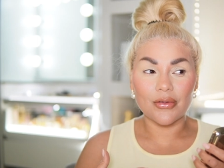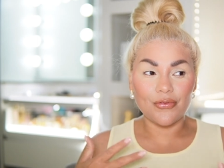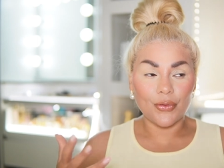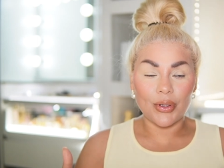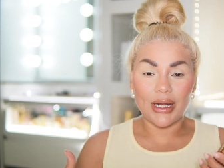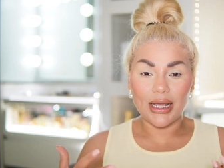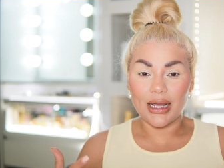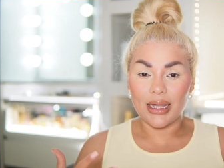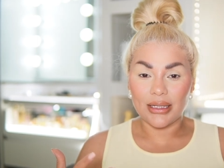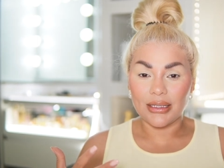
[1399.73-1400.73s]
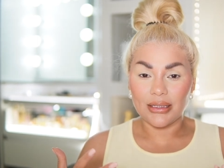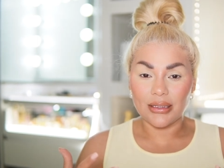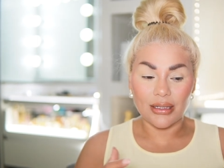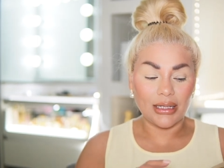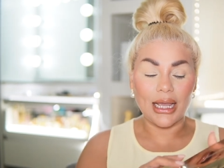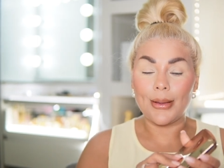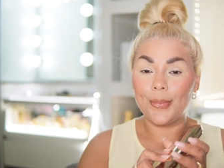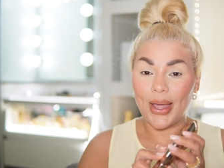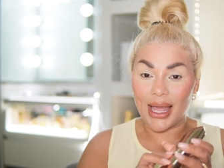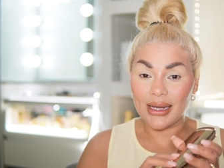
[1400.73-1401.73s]
for like a like a
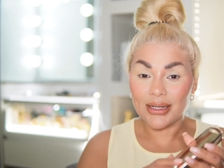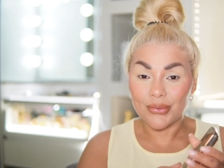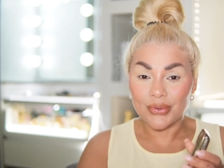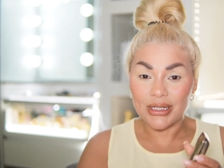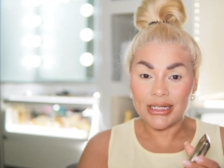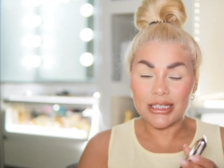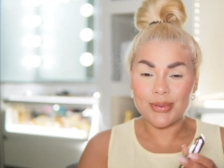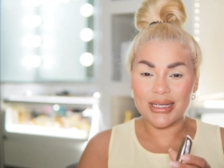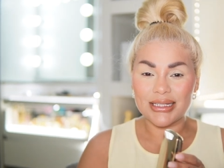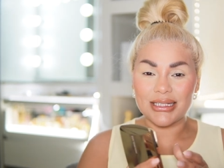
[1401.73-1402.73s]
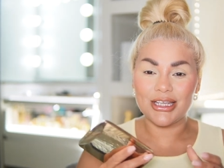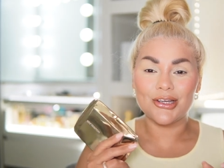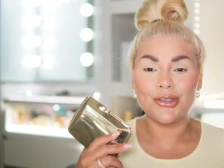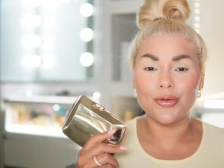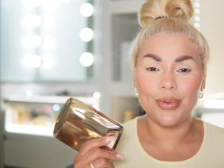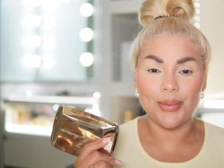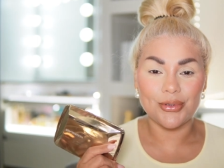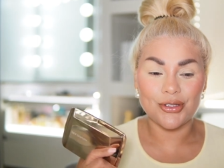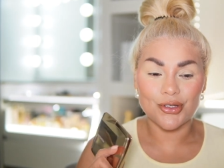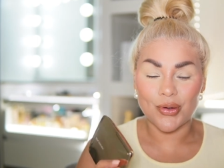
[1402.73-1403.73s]
palette release because here you'll be able
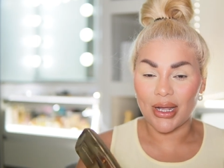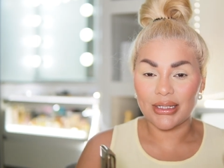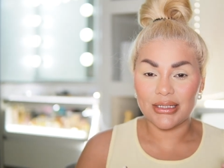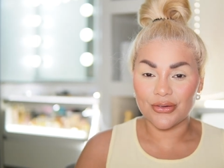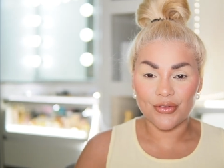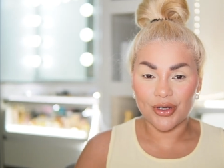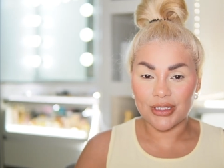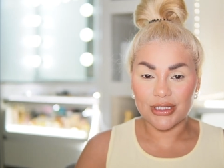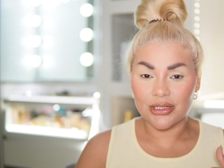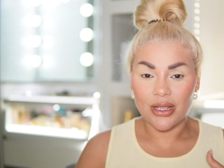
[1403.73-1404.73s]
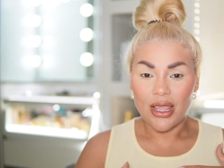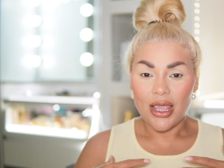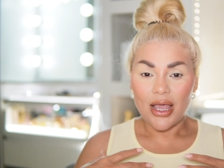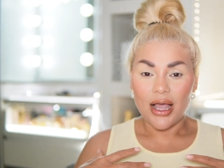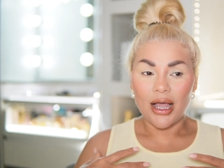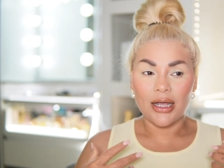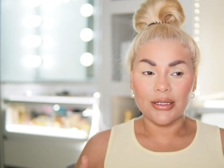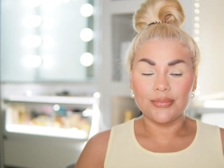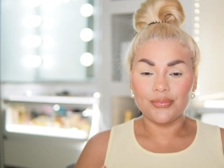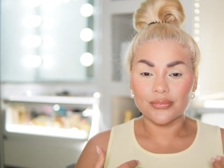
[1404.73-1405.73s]
to try different
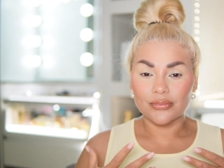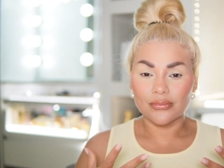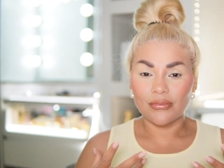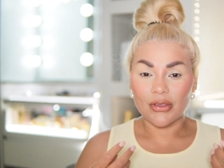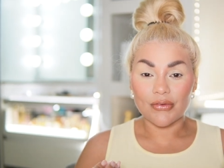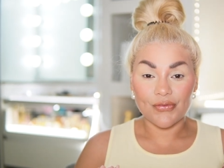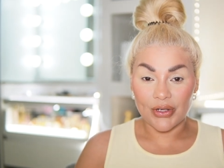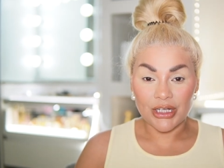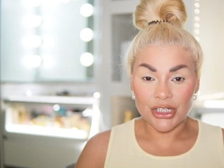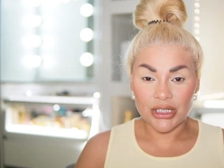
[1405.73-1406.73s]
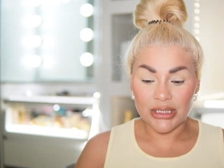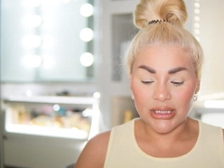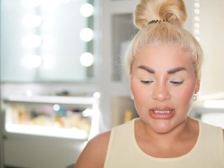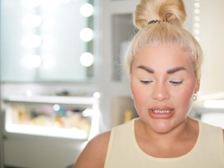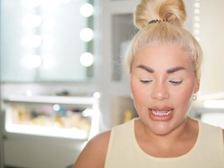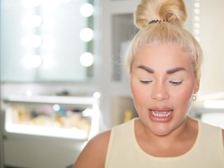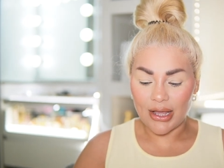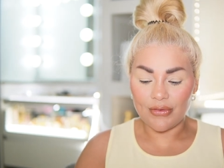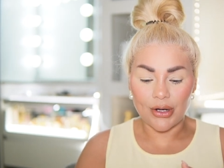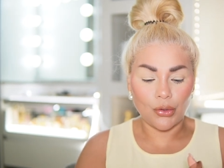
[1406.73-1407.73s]
um, finishes because they
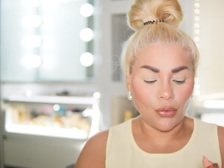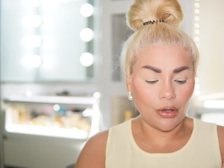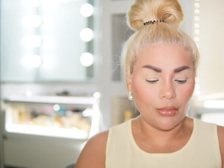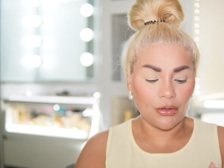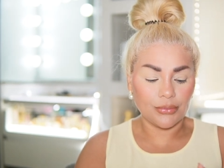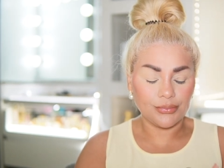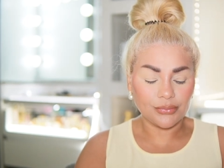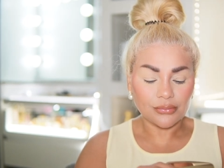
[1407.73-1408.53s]
have a normal.